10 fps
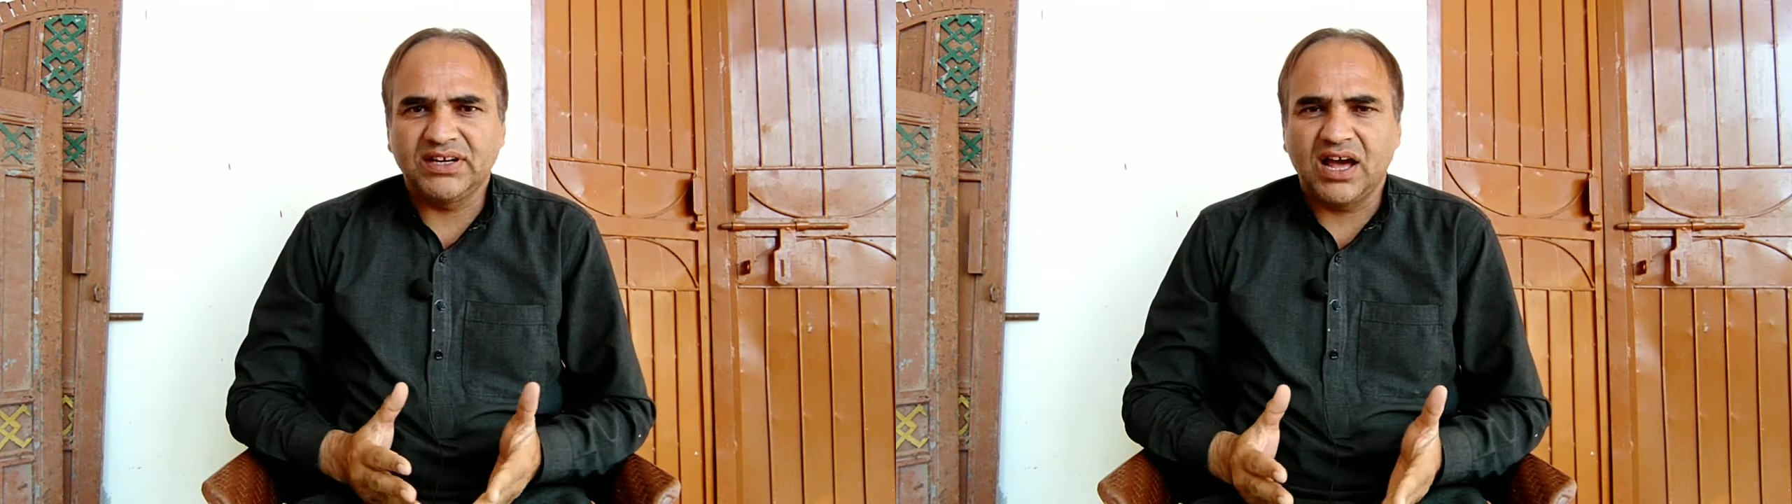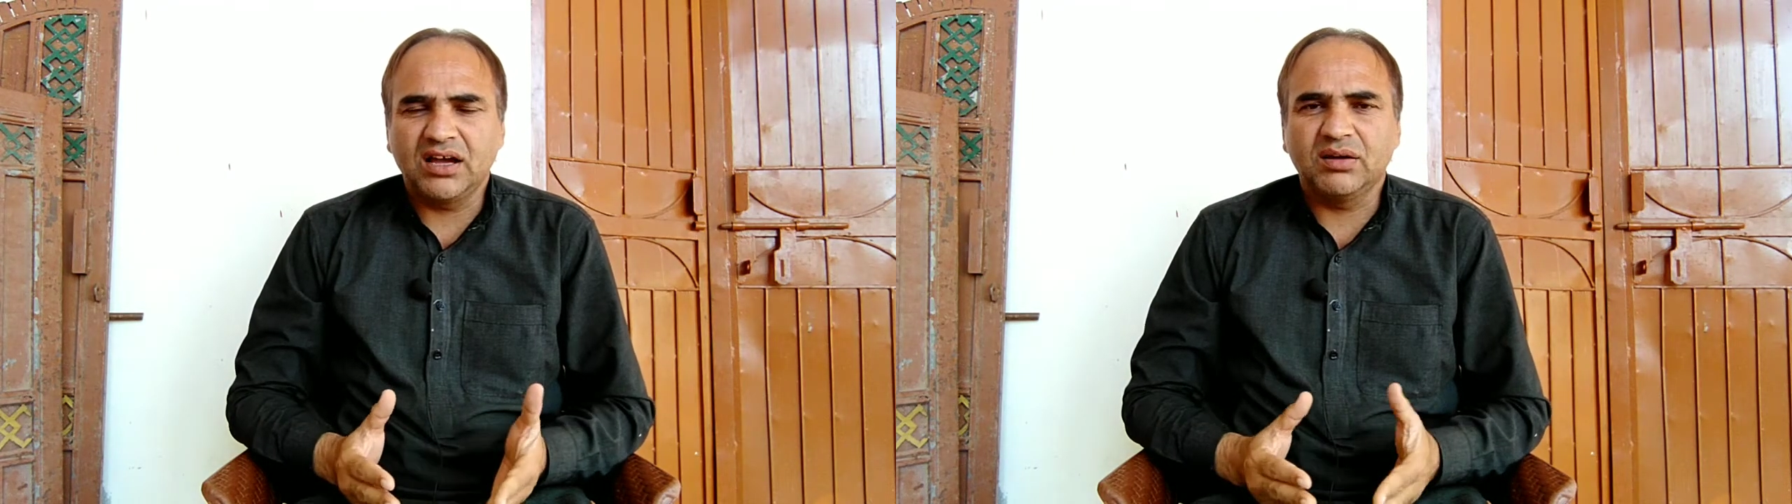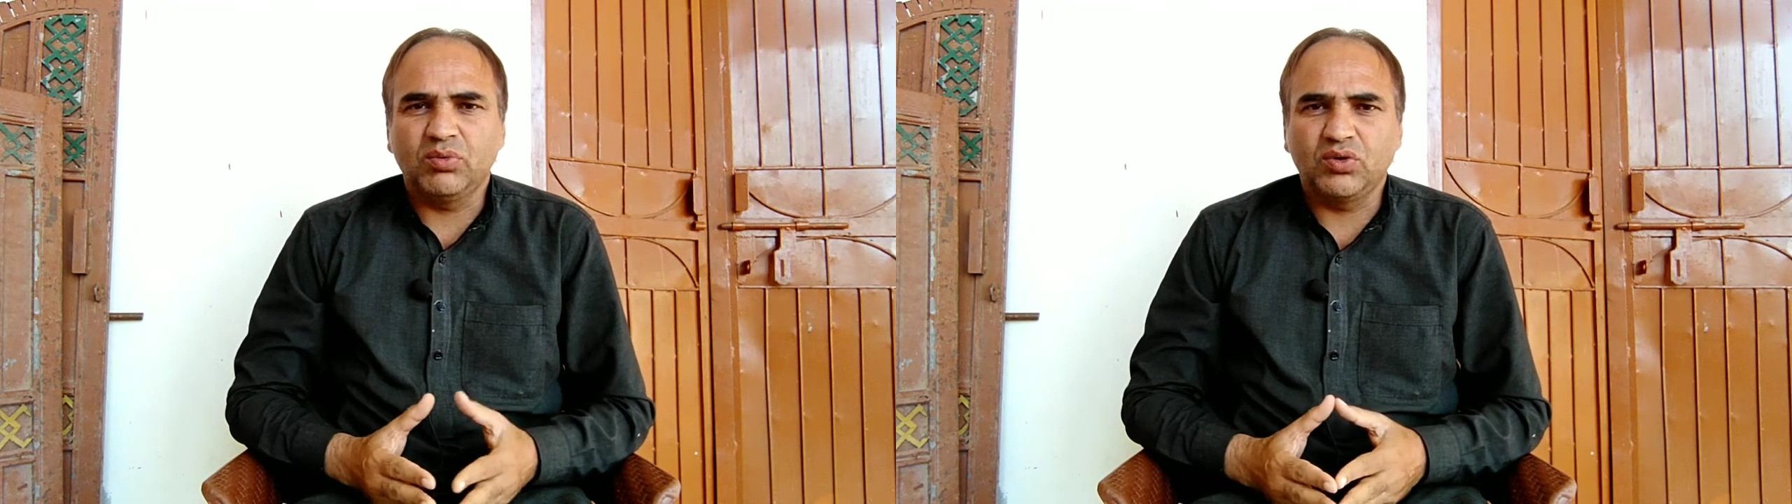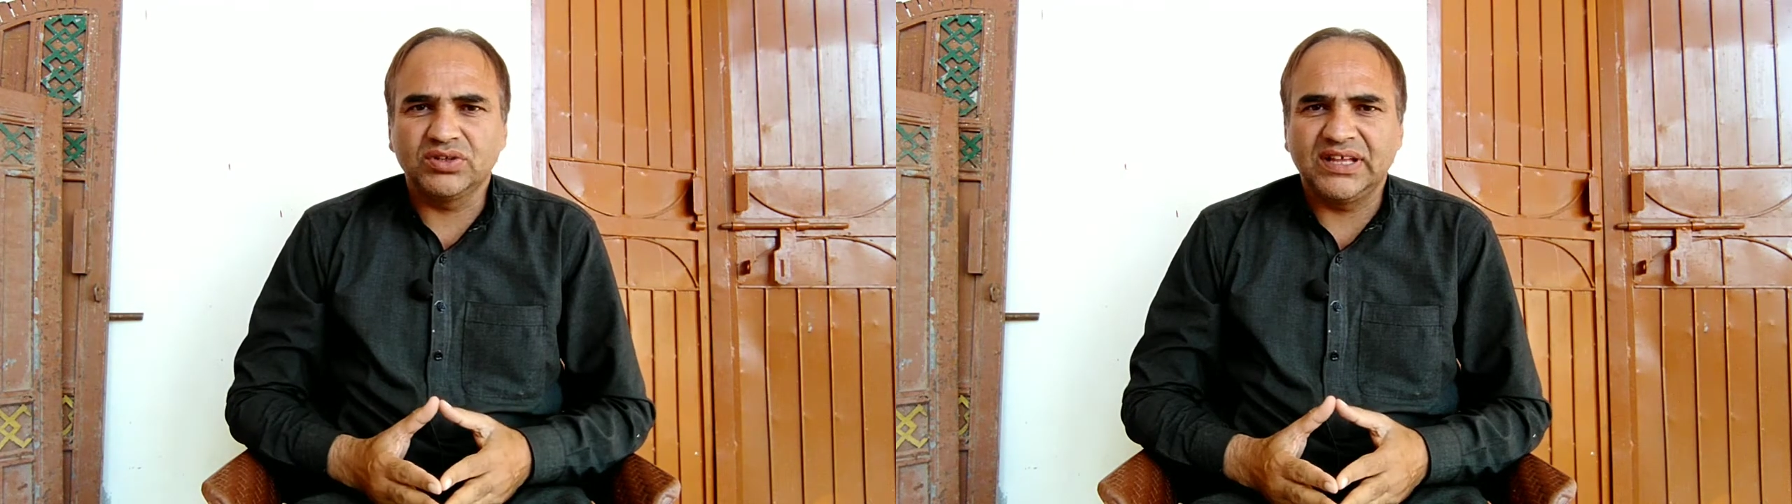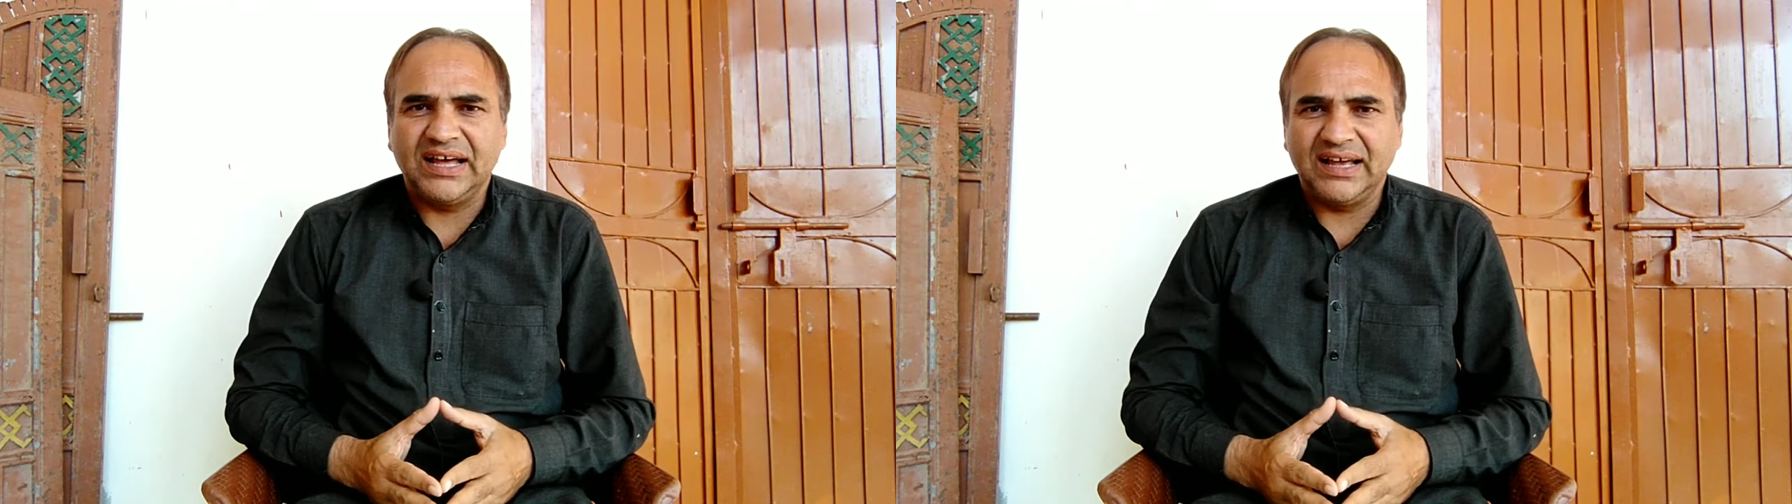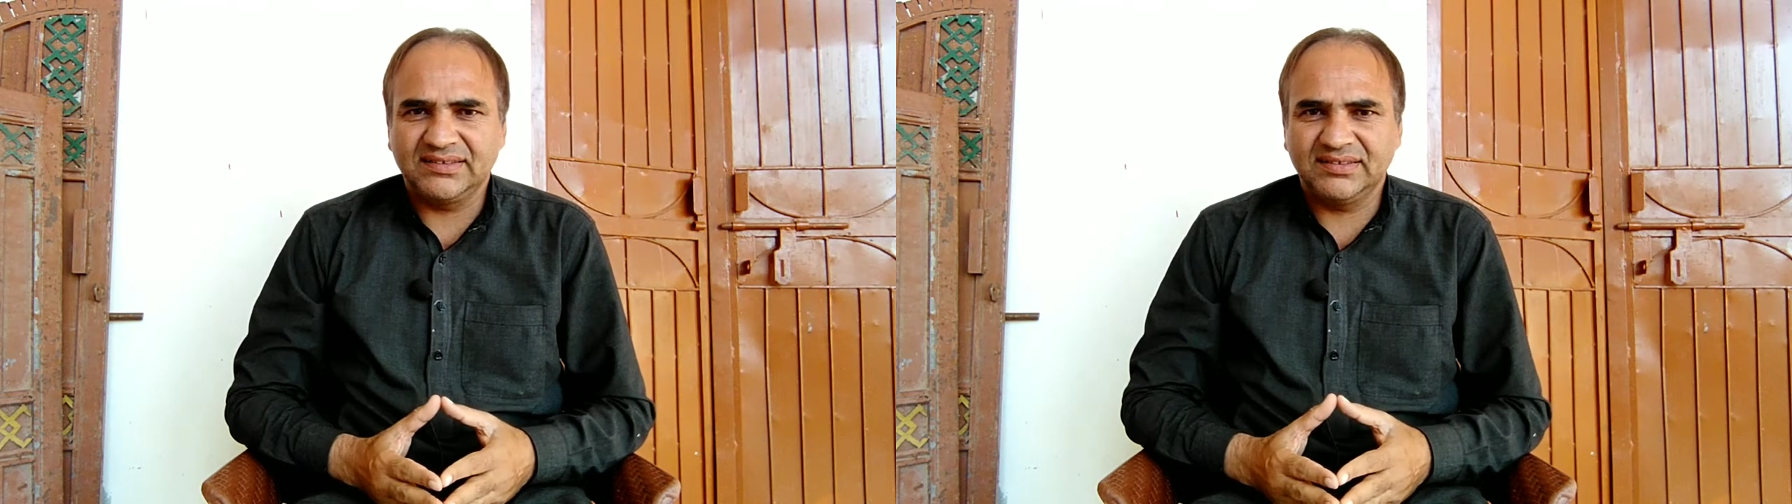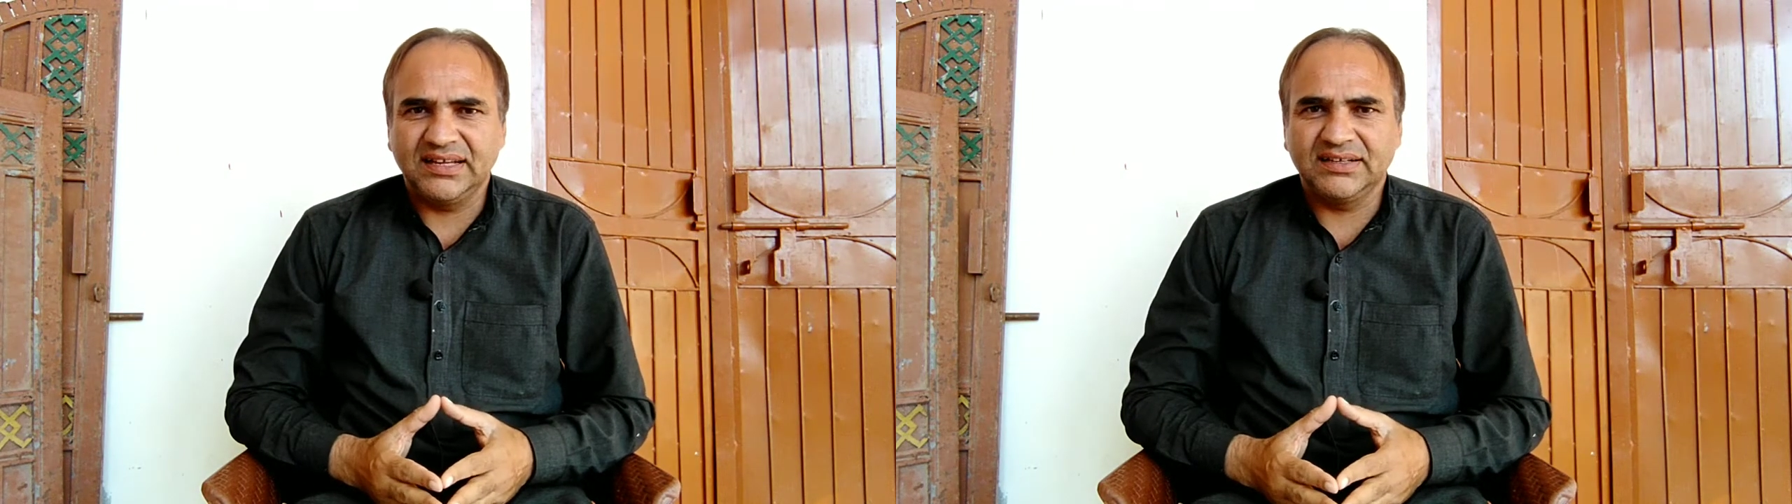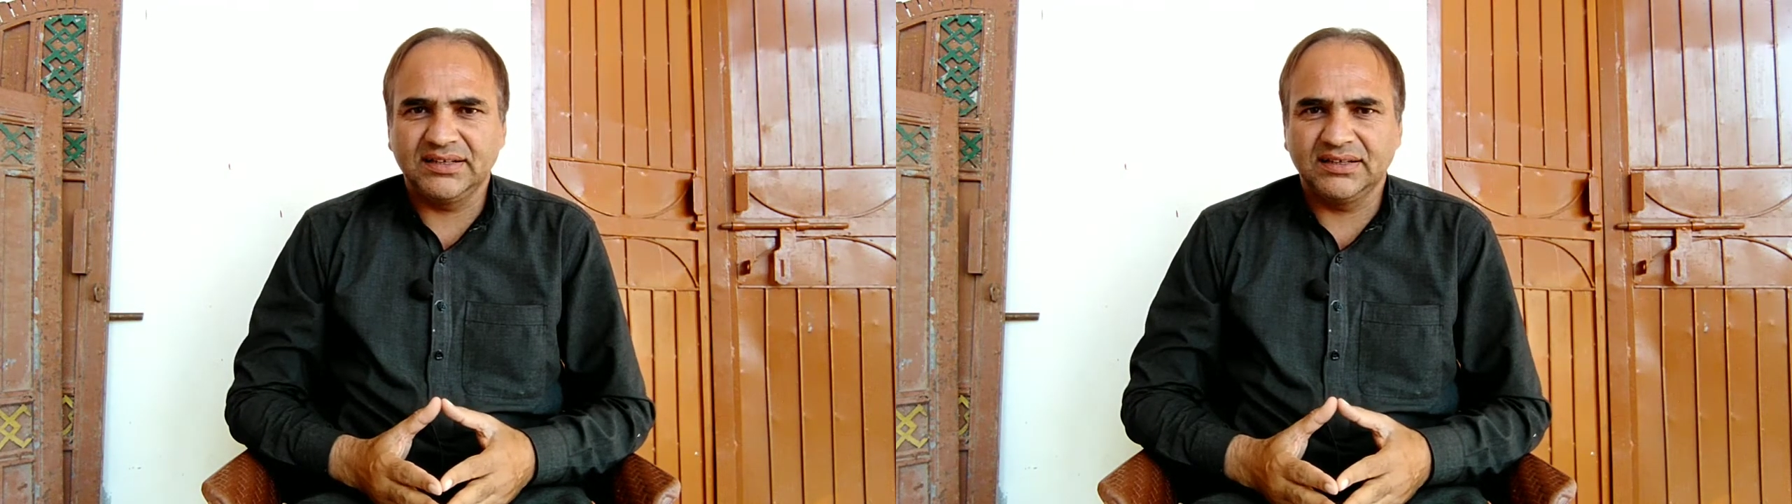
talk about the accent.